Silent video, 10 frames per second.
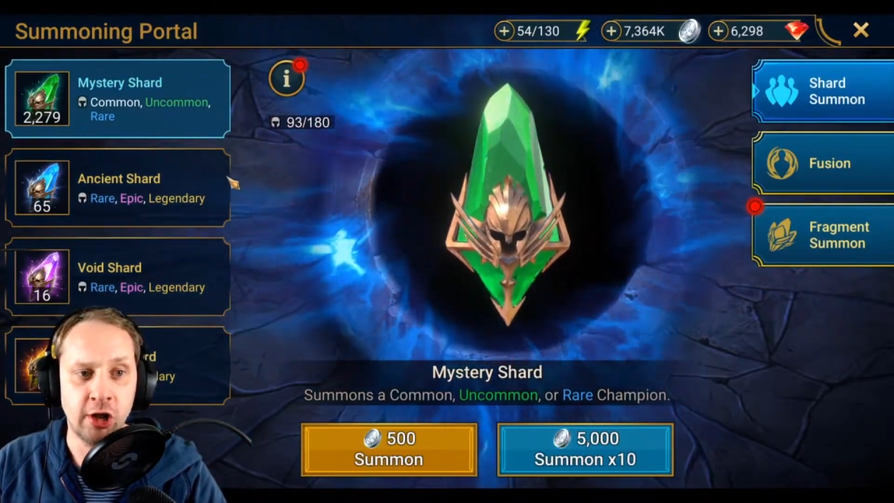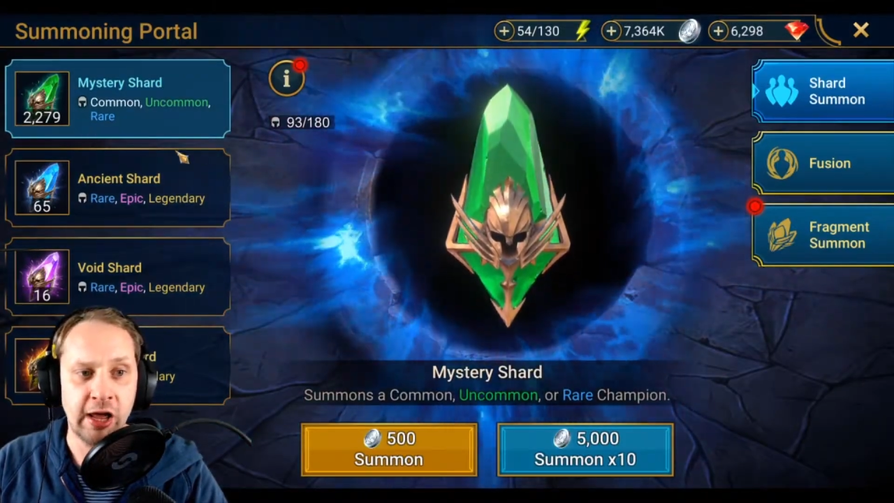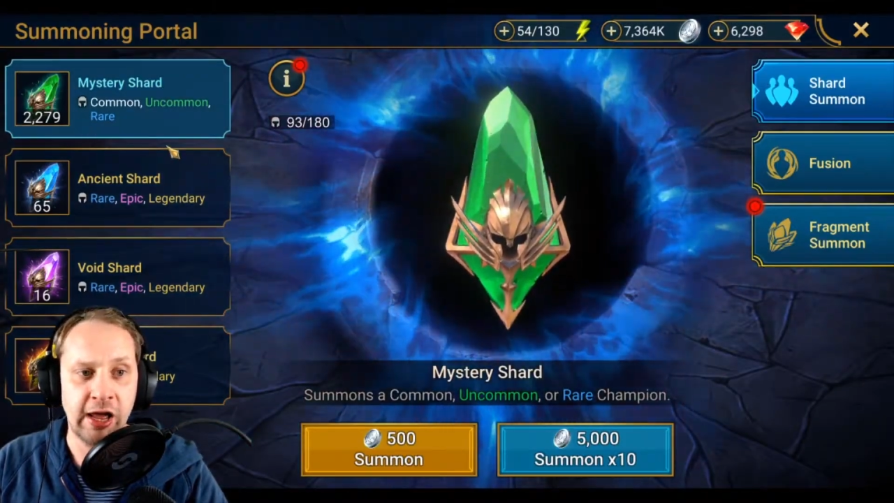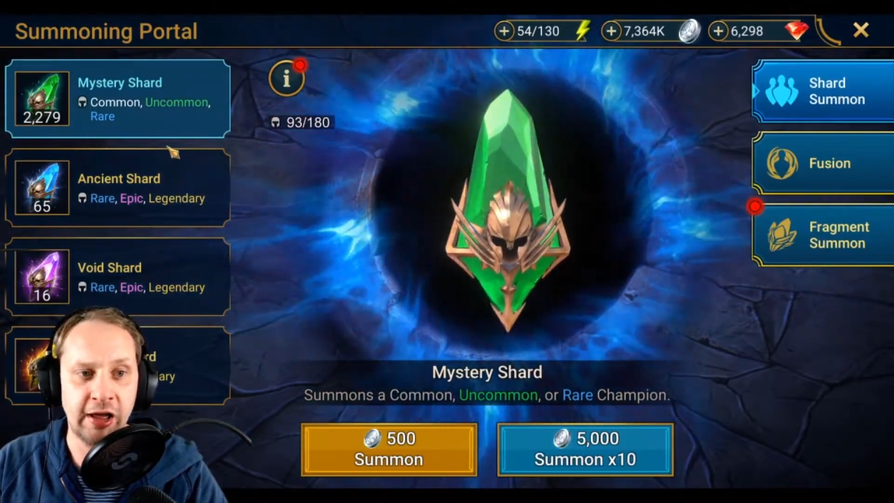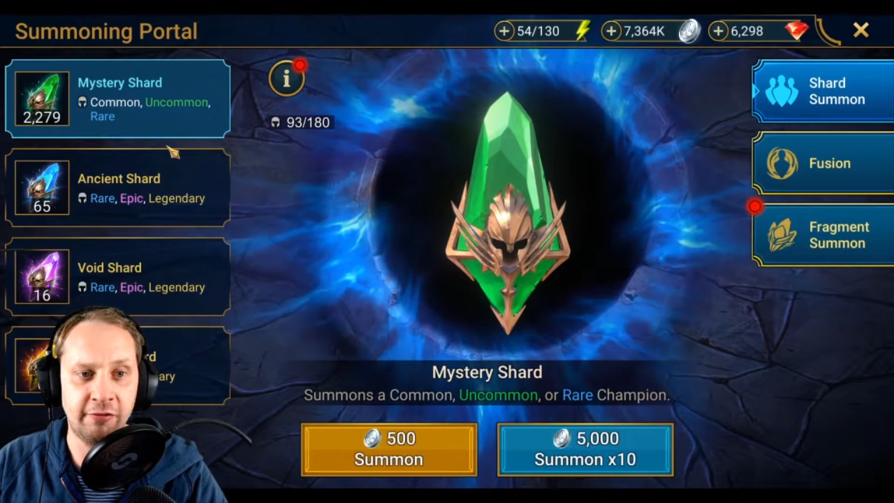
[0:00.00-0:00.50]

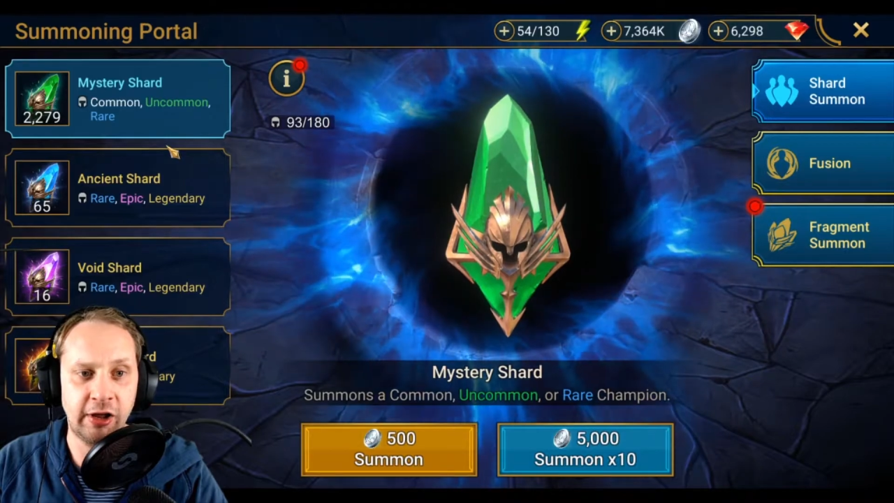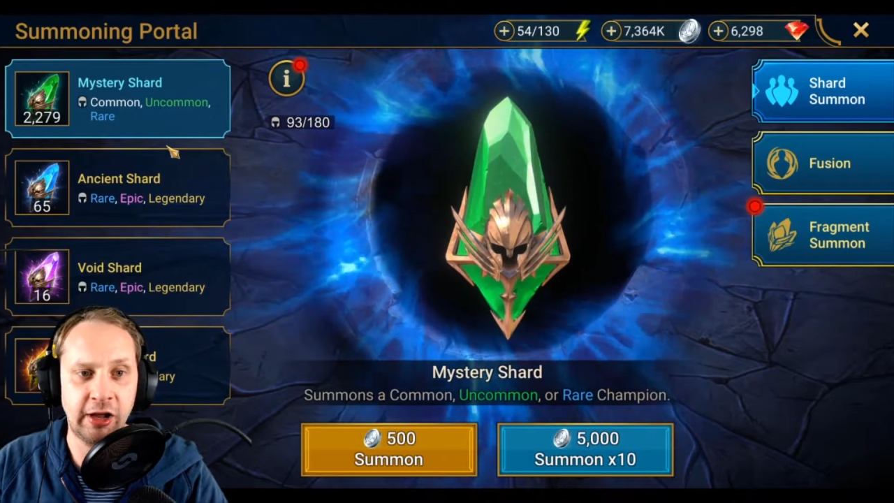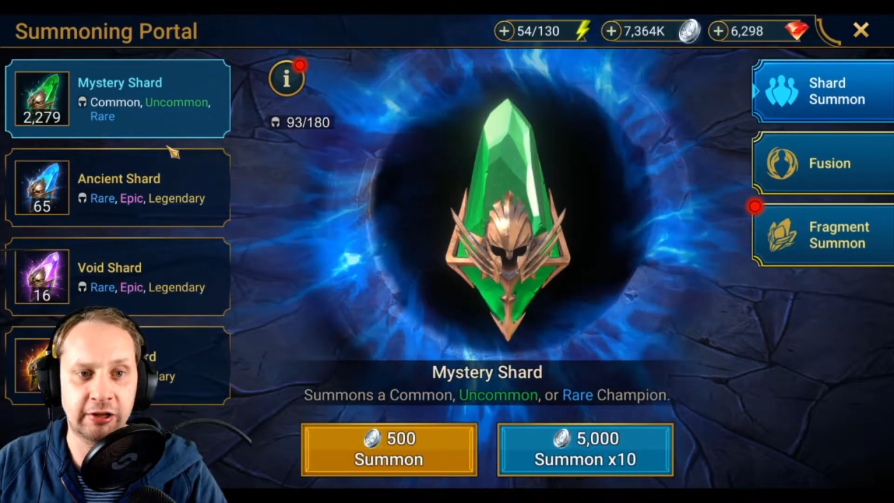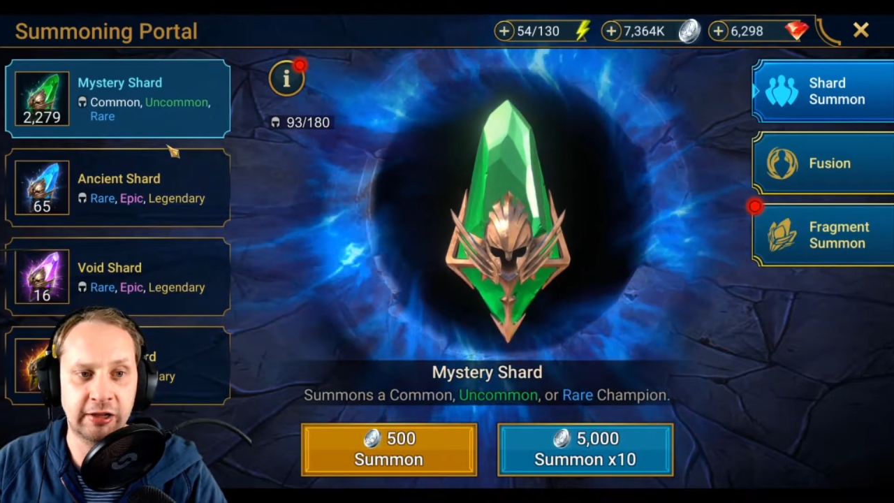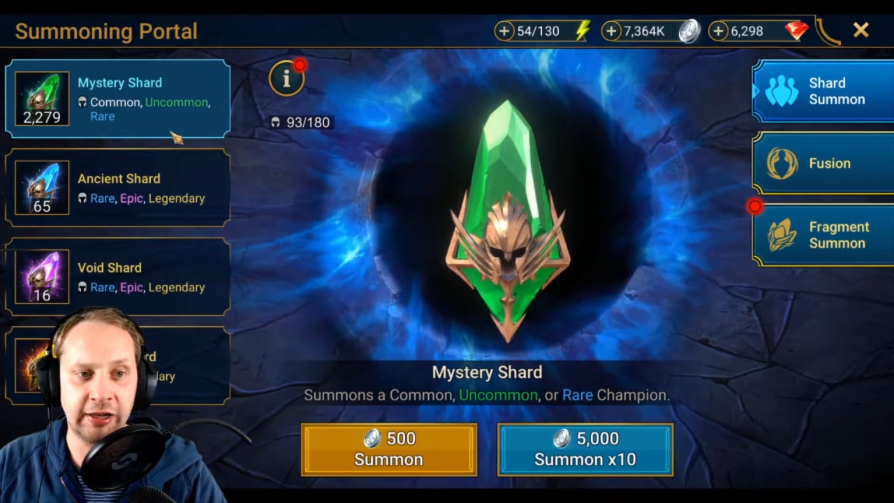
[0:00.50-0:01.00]
Have
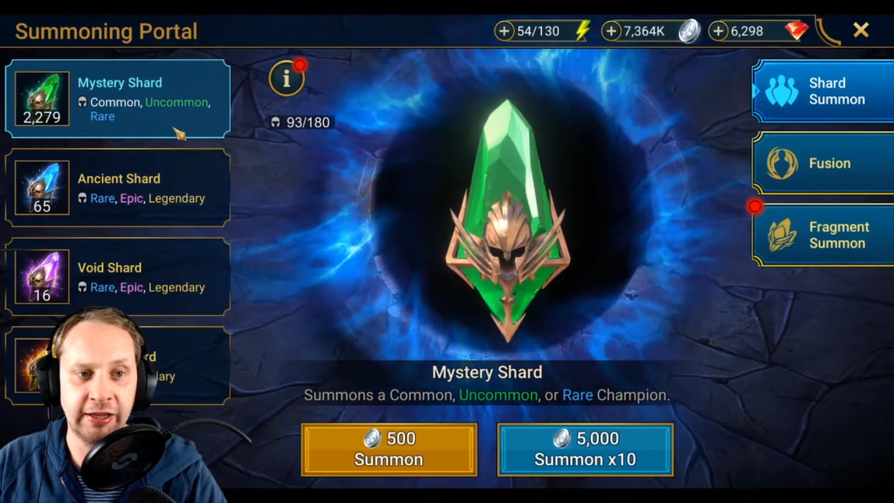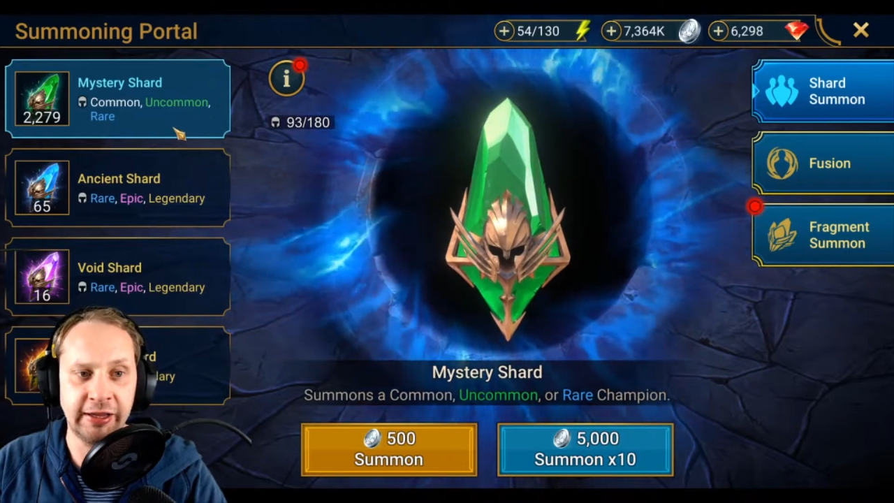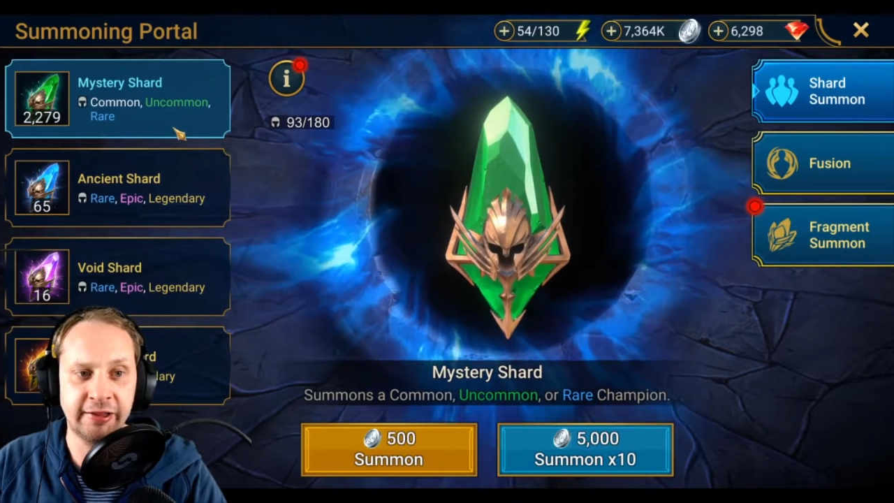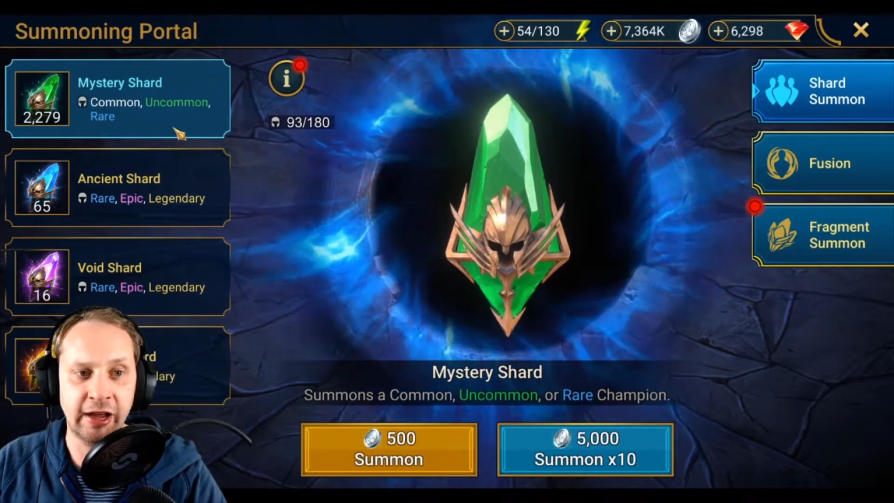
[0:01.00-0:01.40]
at least,